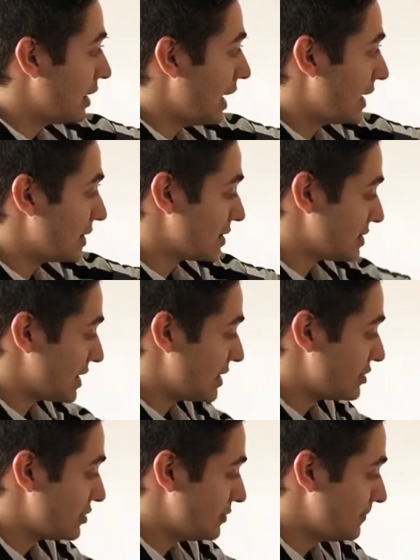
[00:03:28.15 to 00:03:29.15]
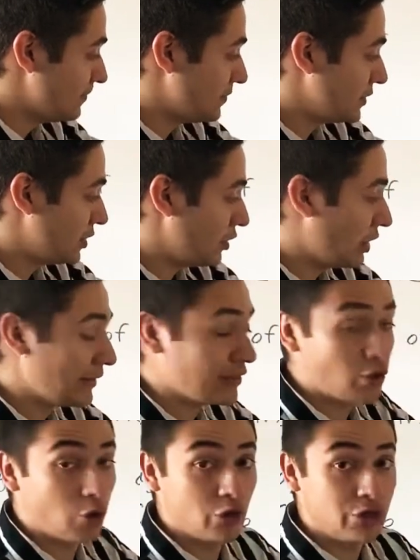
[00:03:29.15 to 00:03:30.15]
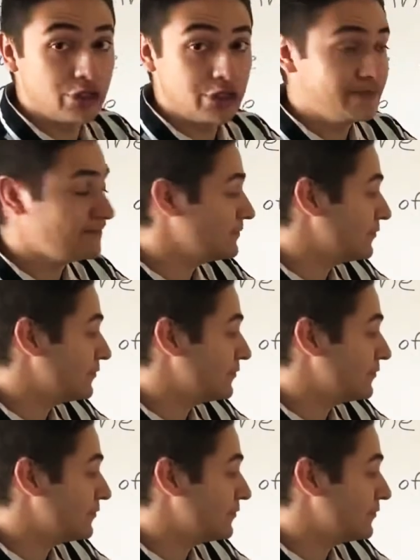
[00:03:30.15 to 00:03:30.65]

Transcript: at the center or at the origin